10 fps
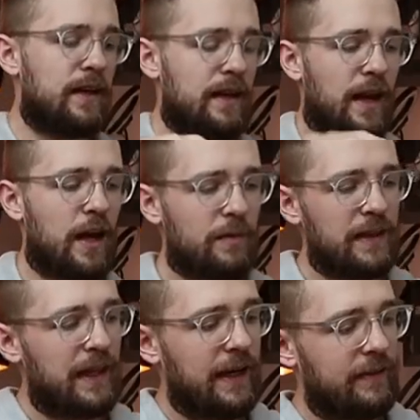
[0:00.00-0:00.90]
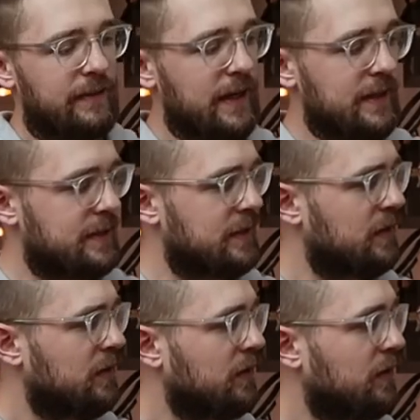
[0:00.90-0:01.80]
in a helmet like
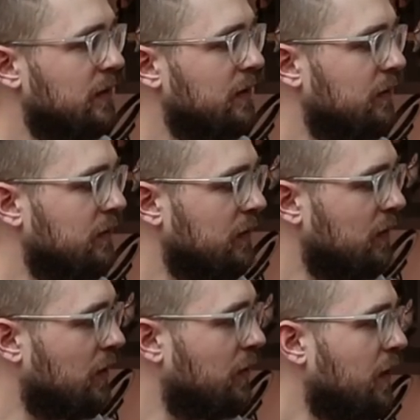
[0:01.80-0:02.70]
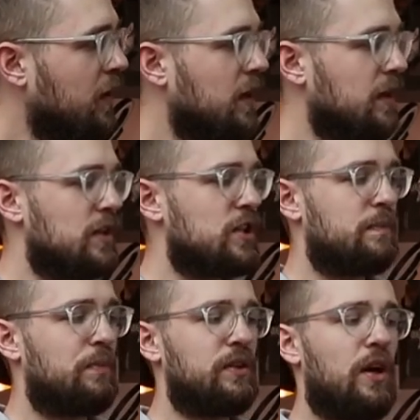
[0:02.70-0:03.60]
this, you know, they
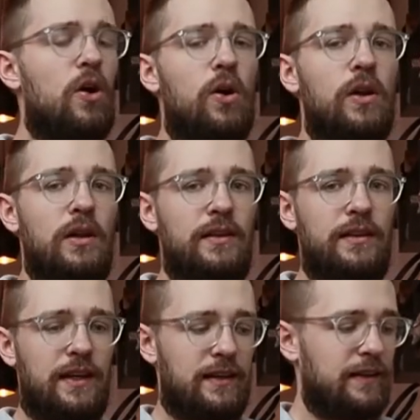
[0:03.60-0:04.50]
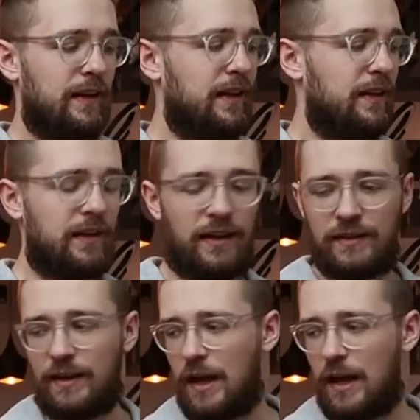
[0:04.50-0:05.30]
just put a hole in the